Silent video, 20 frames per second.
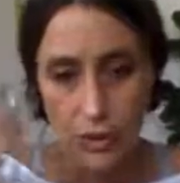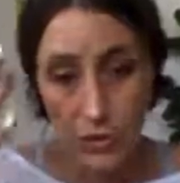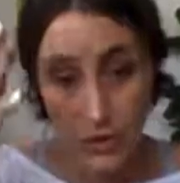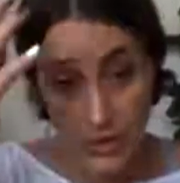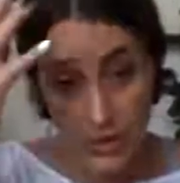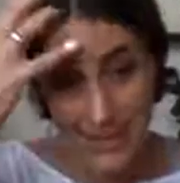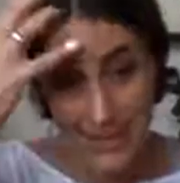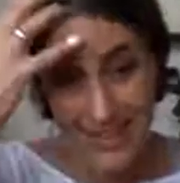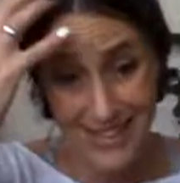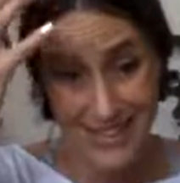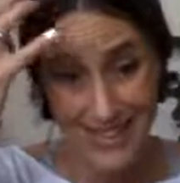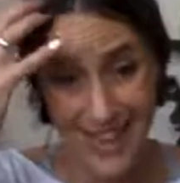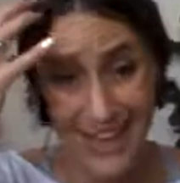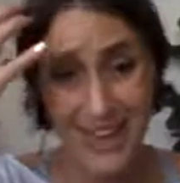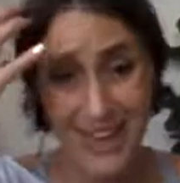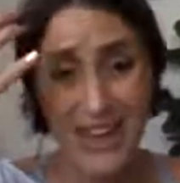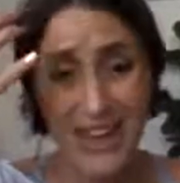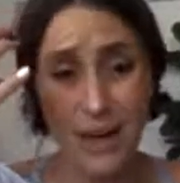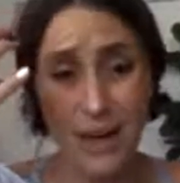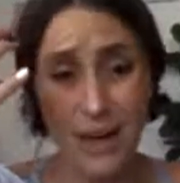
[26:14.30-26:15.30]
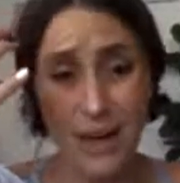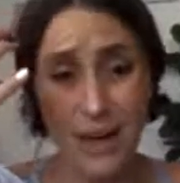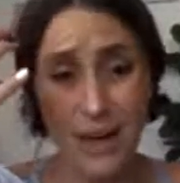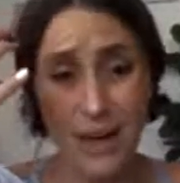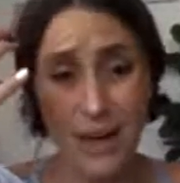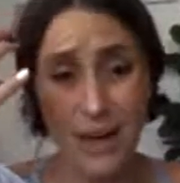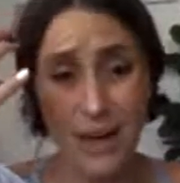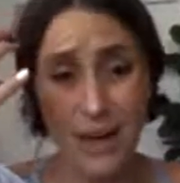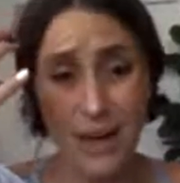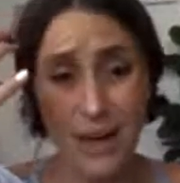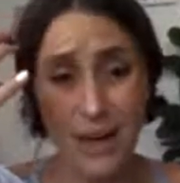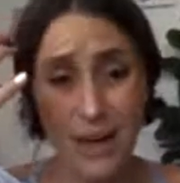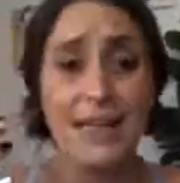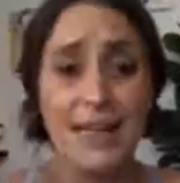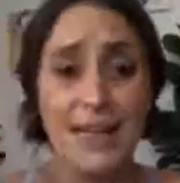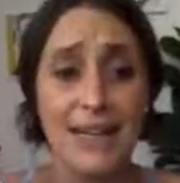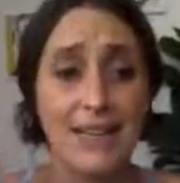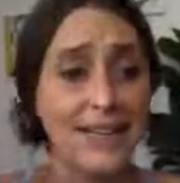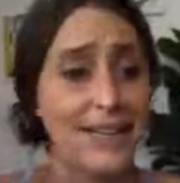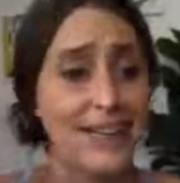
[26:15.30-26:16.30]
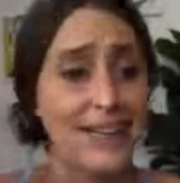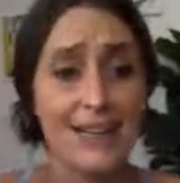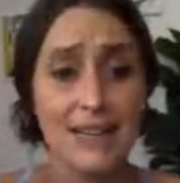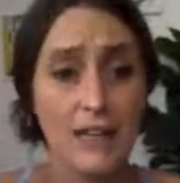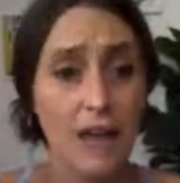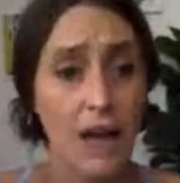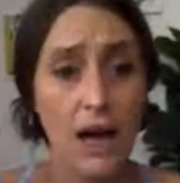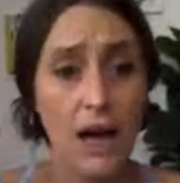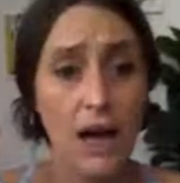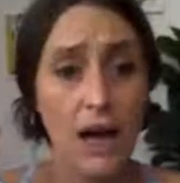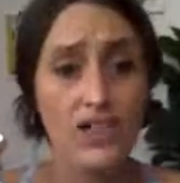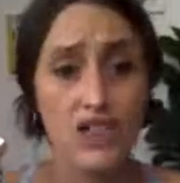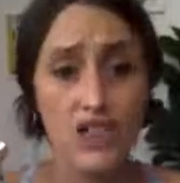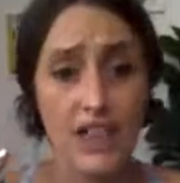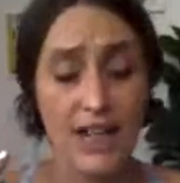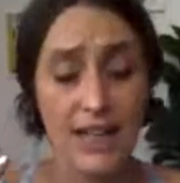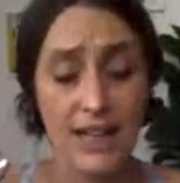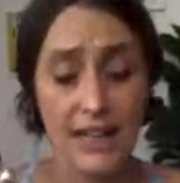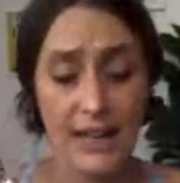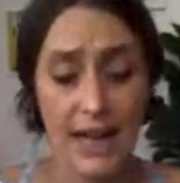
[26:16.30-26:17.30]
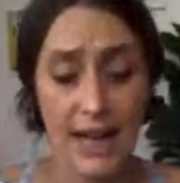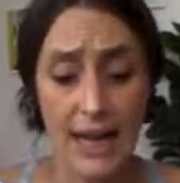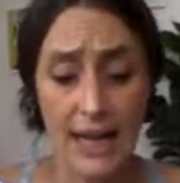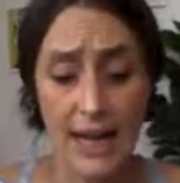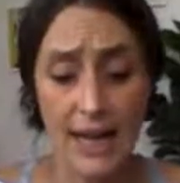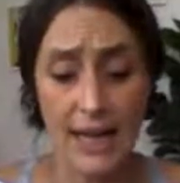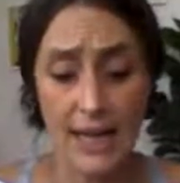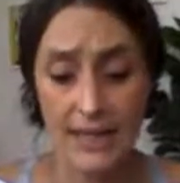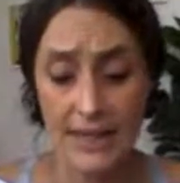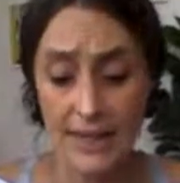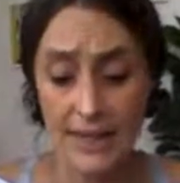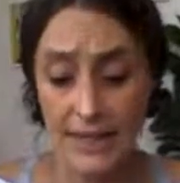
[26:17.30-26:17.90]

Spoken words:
stay up here in logic,